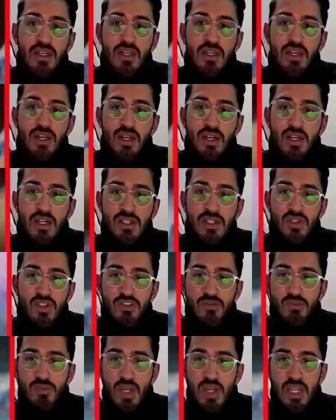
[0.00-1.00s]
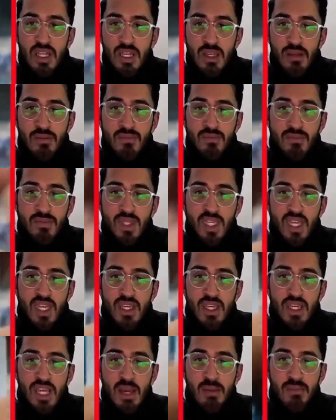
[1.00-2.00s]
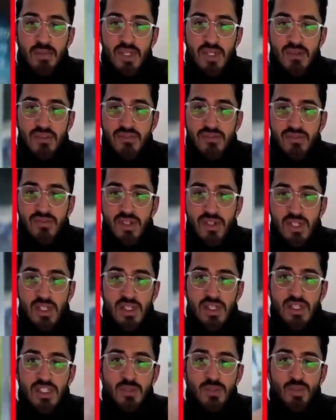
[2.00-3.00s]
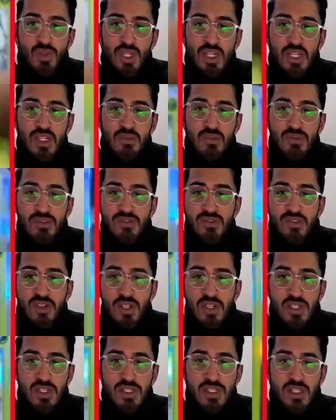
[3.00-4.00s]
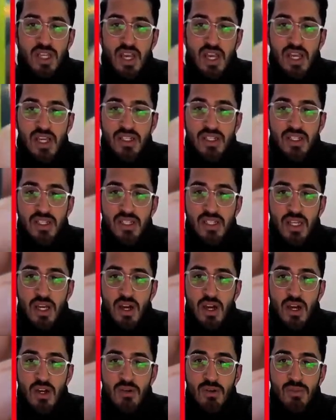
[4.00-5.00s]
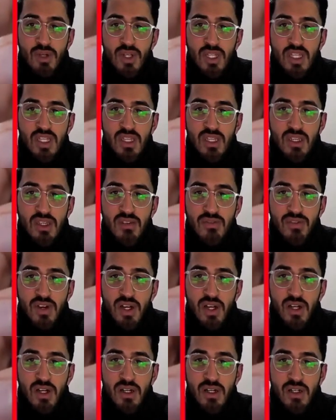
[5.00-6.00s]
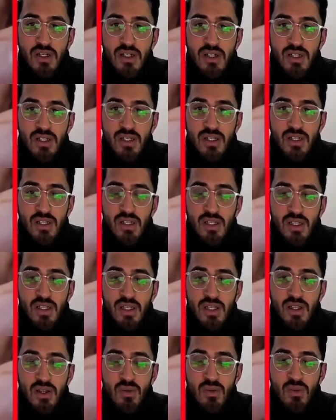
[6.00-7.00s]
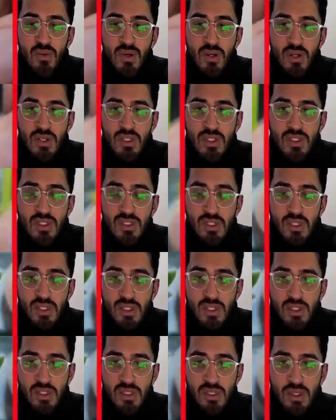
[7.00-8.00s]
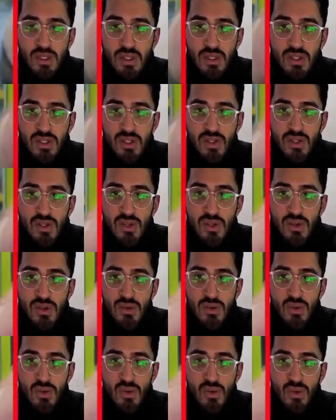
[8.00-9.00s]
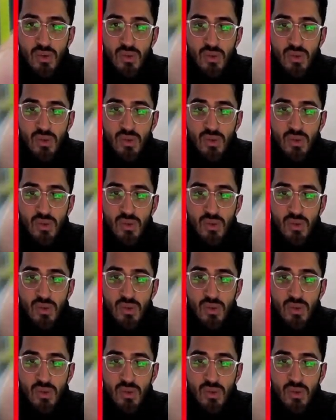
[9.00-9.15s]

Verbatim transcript: uh, Driftblim, King Gambit reverse, Breloom reverse, and an Arboliva. What on earth are you?